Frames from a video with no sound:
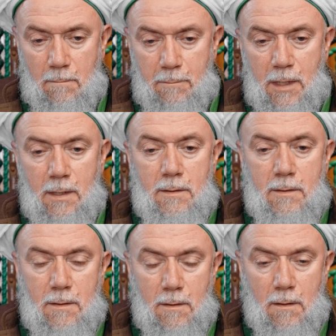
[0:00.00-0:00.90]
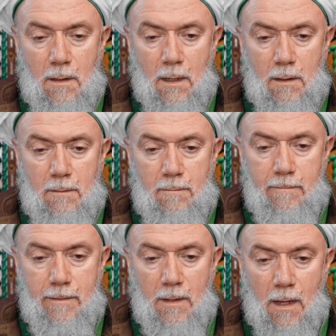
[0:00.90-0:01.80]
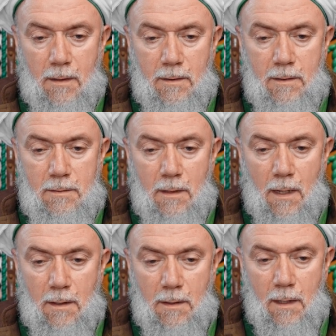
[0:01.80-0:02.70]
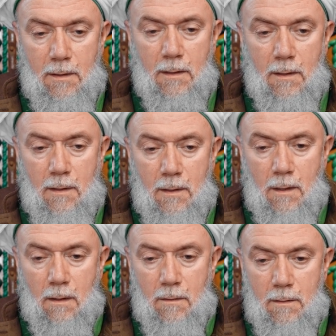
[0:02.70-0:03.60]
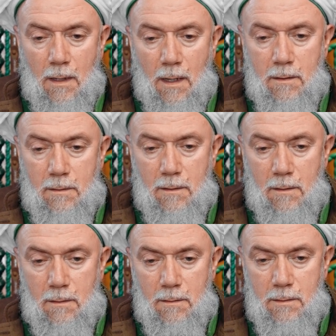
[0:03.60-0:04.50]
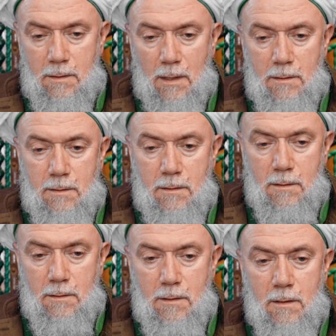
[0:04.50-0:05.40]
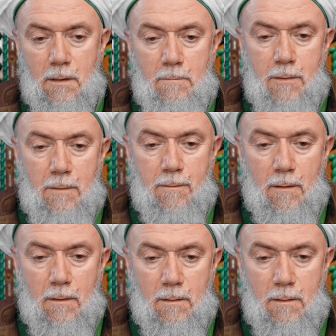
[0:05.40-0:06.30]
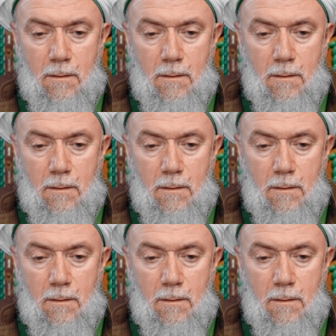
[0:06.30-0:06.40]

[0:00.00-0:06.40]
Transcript: peace, and it will be like this, like that. They are just cheating people,